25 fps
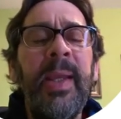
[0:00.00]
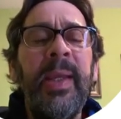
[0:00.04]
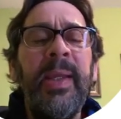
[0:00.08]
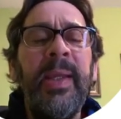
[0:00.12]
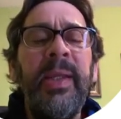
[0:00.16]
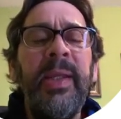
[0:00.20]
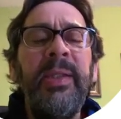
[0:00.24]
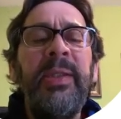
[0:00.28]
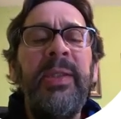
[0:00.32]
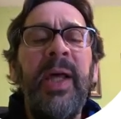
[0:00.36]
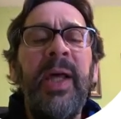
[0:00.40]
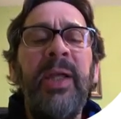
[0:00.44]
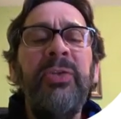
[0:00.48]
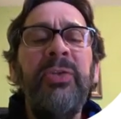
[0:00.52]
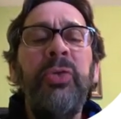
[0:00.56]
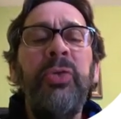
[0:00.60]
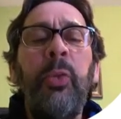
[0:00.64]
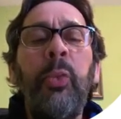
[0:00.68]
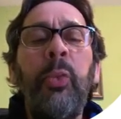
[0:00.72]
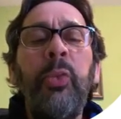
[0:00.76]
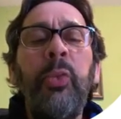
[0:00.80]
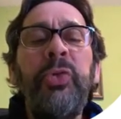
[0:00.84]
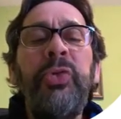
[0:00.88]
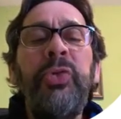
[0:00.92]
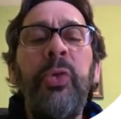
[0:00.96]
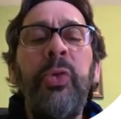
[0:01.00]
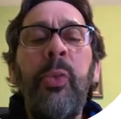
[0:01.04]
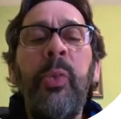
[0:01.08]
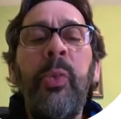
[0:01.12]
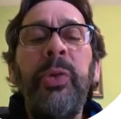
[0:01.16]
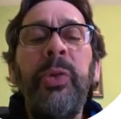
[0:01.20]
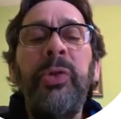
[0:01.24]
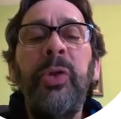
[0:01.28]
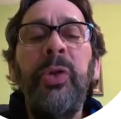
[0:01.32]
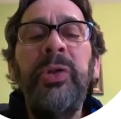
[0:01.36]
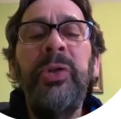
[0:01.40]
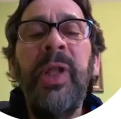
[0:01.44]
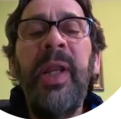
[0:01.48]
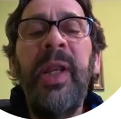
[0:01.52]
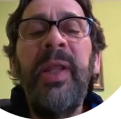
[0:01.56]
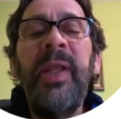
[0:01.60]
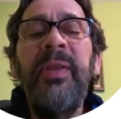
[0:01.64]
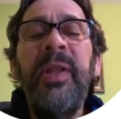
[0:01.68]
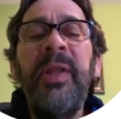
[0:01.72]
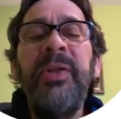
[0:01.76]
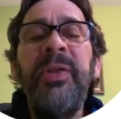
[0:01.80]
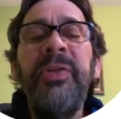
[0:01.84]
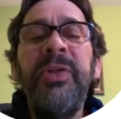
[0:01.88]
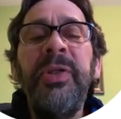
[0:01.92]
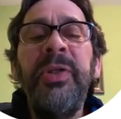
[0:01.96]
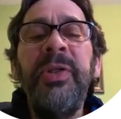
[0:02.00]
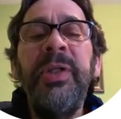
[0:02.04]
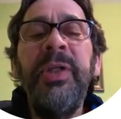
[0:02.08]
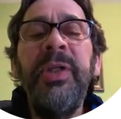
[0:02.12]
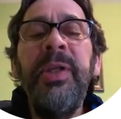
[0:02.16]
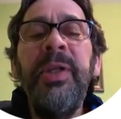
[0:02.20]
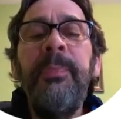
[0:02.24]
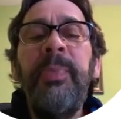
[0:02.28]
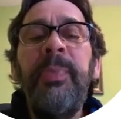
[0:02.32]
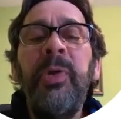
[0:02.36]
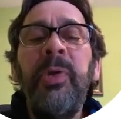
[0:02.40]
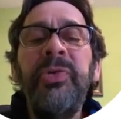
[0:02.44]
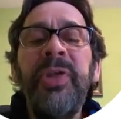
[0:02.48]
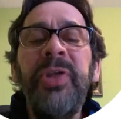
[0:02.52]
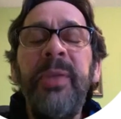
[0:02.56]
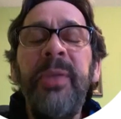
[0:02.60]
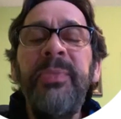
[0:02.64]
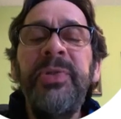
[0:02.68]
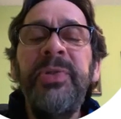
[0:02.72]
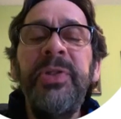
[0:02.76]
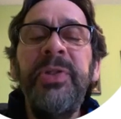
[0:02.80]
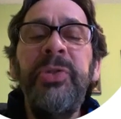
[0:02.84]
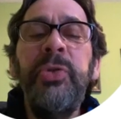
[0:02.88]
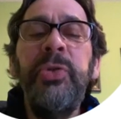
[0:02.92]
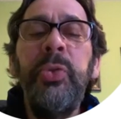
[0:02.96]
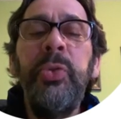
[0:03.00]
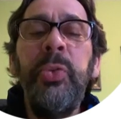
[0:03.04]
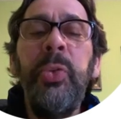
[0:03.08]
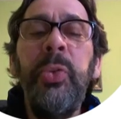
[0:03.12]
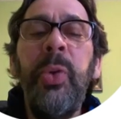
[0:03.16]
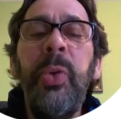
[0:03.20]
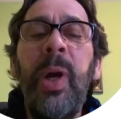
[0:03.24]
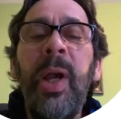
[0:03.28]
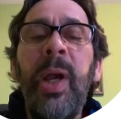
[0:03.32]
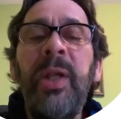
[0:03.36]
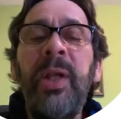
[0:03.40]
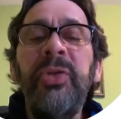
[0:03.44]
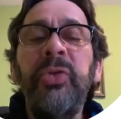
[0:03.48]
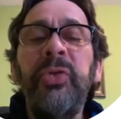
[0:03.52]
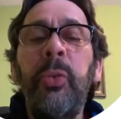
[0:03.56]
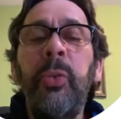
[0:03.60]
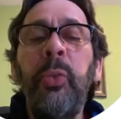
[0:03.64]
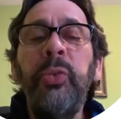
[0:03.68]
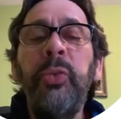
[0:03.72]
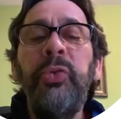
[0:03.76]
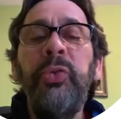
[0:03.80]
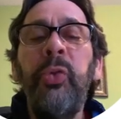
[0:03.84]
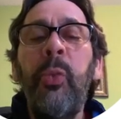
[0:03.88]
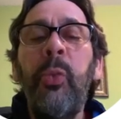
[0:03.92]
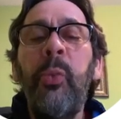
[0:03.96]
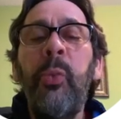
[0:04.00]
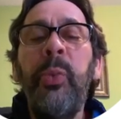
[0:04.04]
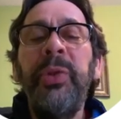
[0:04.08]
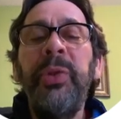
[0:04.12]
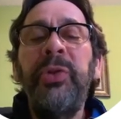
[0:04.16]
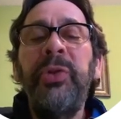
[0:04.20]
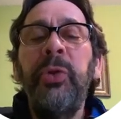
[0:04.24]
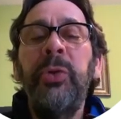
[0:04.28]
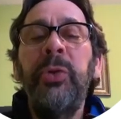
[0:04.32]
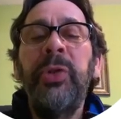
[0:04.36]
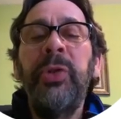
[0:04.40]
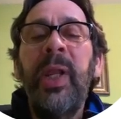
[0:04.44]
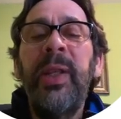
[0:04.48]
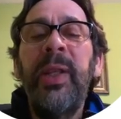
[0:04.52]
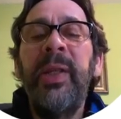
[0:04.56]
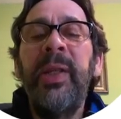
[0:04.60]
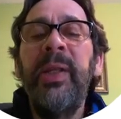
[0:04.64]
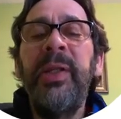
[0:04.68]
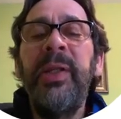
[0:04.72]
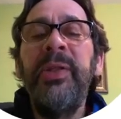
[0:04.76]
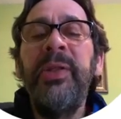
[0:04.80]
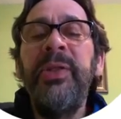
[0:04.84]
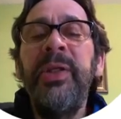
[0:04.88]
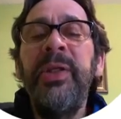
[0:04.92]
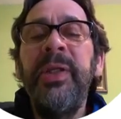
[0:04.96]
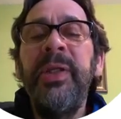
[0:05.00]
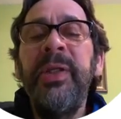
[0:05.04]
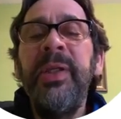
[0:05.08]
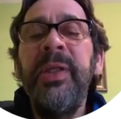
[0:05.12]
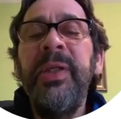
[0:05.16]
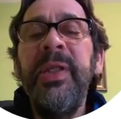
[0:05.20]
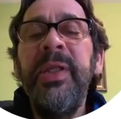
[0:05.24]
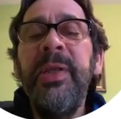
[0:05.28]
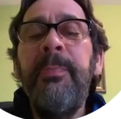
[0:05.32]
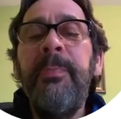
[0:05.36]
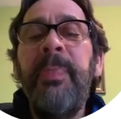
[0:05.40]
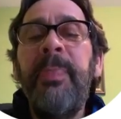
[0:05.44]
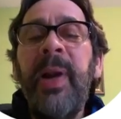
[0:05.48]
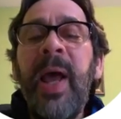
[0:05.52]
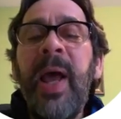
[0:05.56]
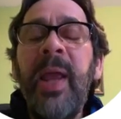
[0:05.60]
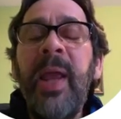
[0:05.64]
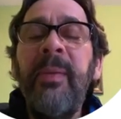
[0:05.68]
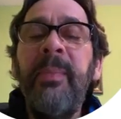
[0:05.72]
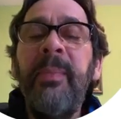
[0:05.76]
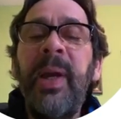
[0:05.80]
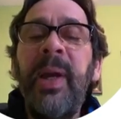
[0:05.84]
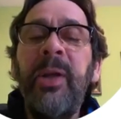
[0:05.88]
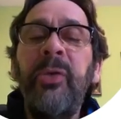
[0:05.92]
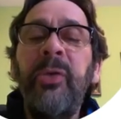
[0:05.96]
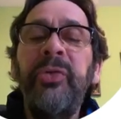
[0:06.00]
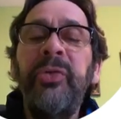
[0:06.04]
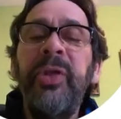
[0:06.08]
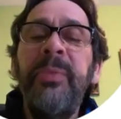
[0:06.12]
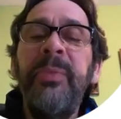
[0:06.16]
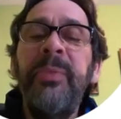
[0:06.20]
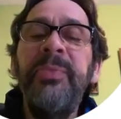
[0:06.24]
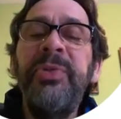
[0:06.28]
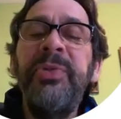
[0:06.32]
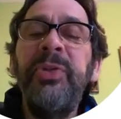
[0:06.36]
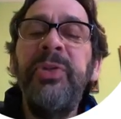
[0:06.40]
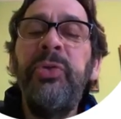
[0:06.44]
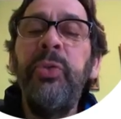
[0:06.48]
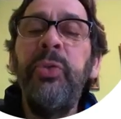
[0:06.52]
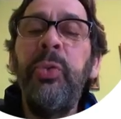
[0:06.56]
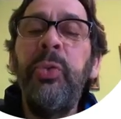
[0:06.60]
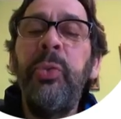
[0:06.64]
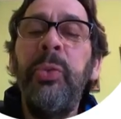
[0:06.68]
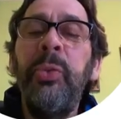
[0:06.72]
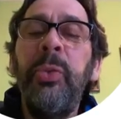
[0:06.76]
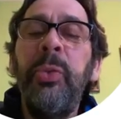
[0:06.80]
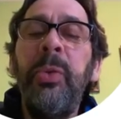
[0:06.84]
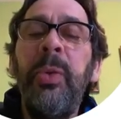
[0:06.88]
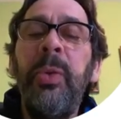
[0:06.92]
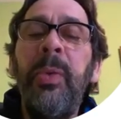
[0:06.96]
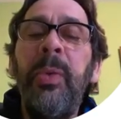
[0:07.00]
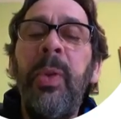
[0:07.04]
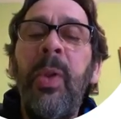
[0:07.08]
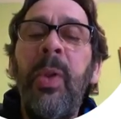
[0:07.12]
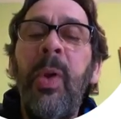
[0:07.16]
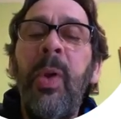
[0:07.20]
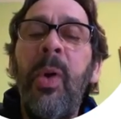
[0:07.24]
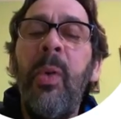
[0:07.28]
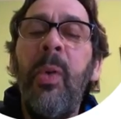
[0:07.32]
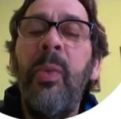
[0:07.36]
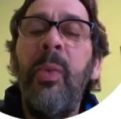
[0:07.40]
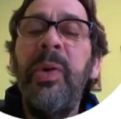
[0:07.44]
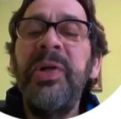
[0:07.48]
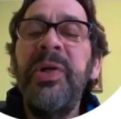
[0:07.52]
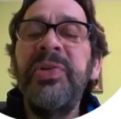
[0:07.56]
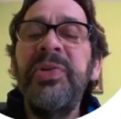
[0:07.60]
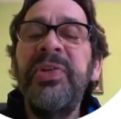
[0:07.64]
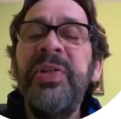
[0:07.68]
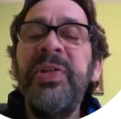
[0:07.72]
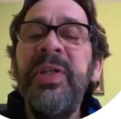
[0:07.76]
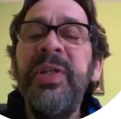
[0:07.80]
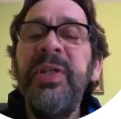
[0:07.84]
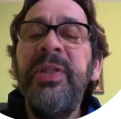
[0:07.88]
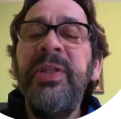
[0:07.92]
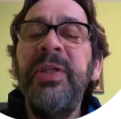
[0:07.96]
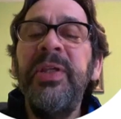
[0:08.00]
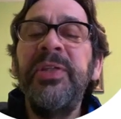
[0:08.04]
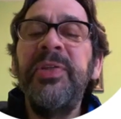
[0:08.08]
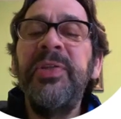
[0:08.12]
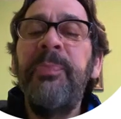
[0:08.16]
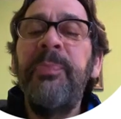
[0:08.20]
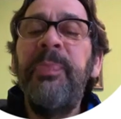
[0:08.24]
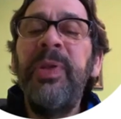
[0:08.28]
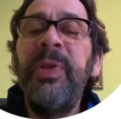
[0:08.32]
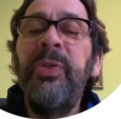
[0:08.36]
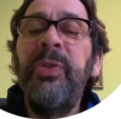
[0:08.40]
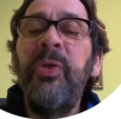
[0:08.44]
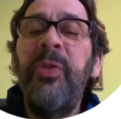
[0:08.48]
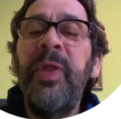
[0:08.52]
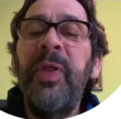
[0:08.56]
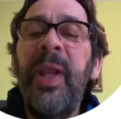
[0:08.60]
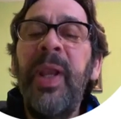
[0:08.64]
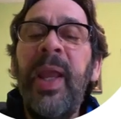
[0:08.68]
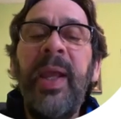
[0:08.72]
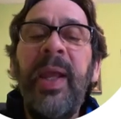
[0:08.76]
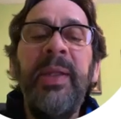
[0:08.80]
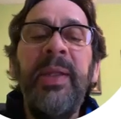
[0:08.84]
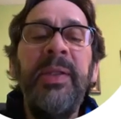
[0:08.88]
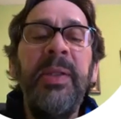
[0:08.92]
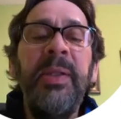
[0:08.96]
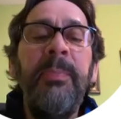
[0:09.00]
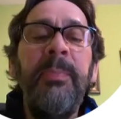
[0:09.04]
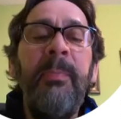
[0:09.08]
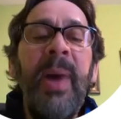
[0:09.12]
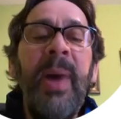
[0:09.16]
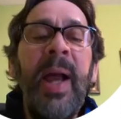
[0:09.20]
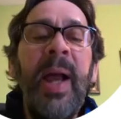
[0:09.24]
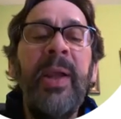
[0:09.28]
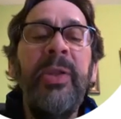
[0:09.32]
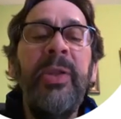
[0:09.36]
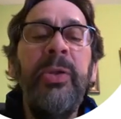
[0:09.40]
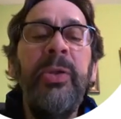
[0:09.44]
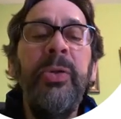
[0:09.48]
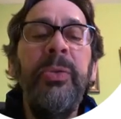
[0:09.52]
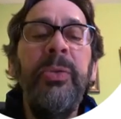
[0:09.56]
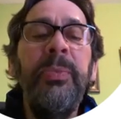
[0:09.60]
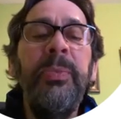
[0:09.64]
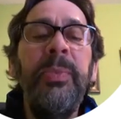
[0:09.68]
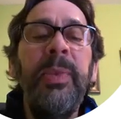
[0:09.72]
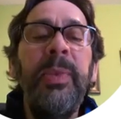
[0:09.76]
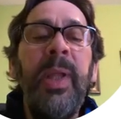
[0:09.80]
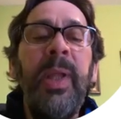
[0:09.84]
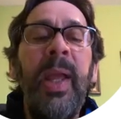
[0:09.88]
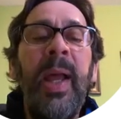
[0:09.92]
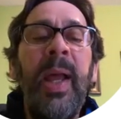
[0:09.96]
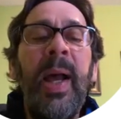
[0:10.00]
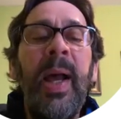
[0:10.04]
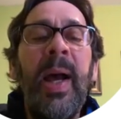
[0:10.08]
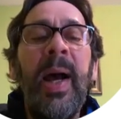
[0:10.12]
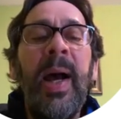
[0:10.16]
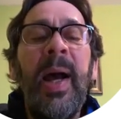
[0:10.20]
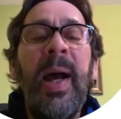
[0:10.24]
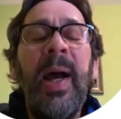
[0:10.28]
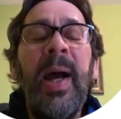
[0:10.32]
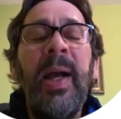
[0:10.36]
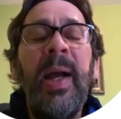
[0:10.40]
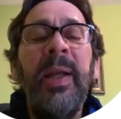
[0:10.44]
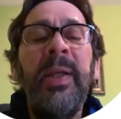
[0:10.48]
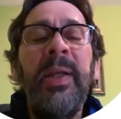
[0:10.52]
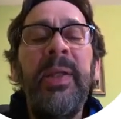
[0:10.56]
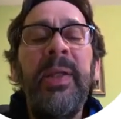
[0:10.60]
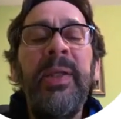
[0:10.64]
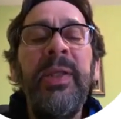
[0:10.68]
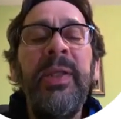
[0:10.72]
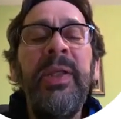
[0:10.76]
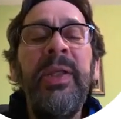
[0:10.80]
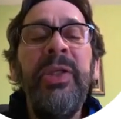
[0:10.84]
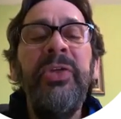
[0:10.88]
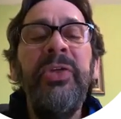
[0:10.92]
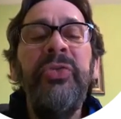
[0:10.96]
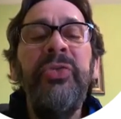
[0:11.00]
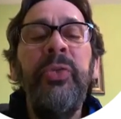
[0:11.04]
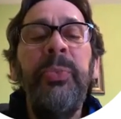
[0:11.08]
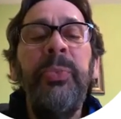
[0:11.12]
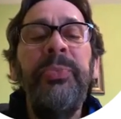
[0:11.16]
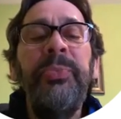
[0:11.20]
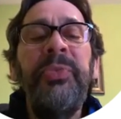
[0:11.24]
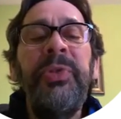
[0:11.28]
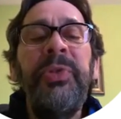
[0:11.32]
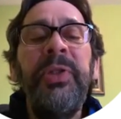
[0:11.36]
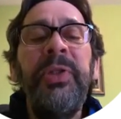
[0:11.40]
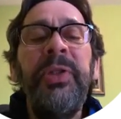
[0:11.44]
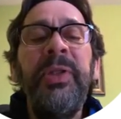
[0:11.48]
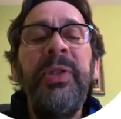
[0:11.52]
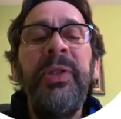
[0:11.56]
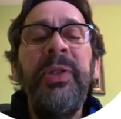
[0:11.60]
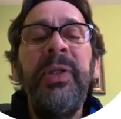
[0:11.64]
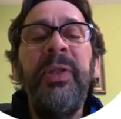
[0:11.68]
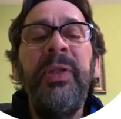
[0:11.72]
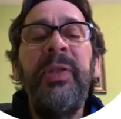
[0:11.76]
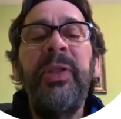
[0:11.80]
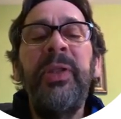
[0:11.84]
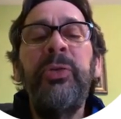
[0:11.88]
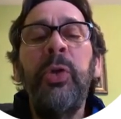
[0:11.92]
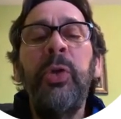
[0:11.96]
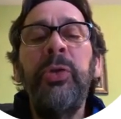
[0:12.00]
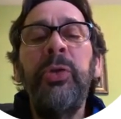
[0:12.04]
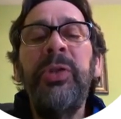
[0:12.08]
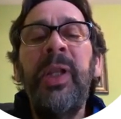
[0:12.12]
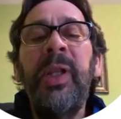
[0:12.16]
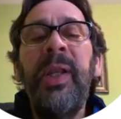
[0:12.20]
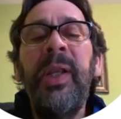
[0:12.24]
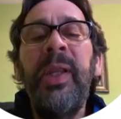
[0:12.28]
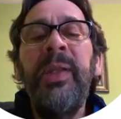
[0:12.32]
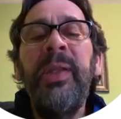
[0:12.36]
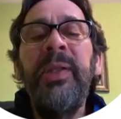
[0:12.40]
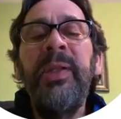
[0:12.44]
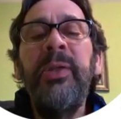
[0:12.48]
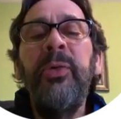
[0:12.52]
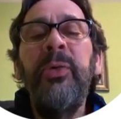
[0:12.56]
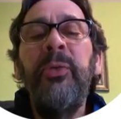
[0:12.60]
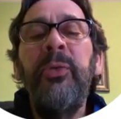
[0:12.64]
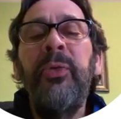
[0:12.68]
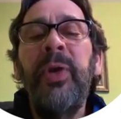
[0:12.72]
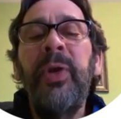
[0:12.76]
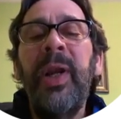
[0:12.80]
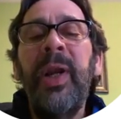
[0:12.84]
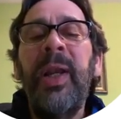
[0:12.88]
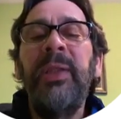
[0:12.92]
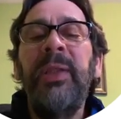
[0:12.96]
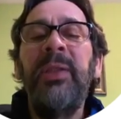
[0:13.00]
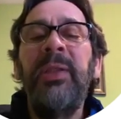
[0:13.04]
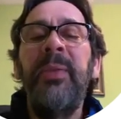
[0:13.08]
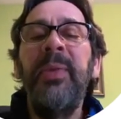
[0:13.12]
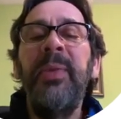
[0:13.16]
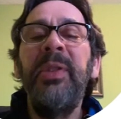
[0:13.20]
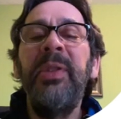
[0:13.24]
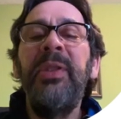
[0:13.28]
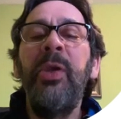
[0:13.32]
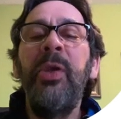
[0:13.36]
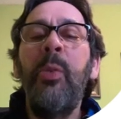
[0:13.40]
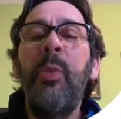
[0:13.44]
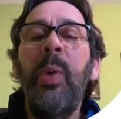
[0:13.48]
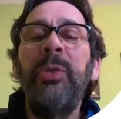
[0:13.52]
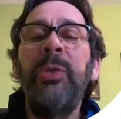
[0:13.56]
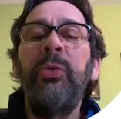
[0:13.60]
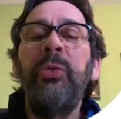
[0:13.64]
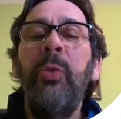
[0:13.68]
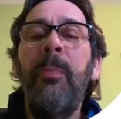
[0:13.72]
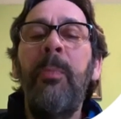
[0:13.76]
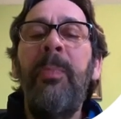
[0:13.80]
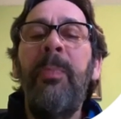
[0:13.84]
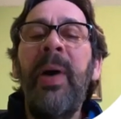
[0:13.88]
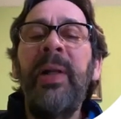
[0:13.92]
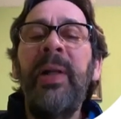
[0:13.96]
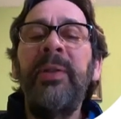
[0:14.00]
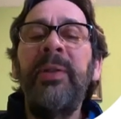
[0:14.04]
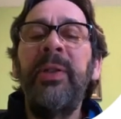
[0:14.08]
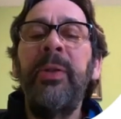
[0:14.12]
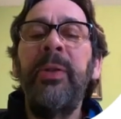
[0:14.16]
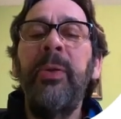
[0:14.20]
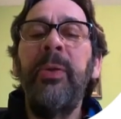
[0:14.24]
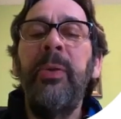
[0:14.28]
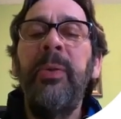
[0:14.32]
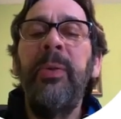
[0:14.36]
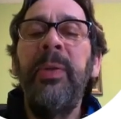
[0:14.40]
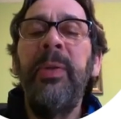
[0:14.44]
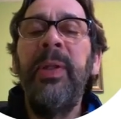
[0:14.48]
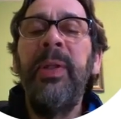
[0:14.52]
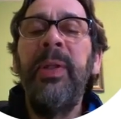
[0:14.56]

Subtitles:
It has solution with total energy E plus mc2 and solution with total energy E prime minus mc2, where c is the speed of the light in vacuum and E sub t is the total energy of the relativistic quantum particle.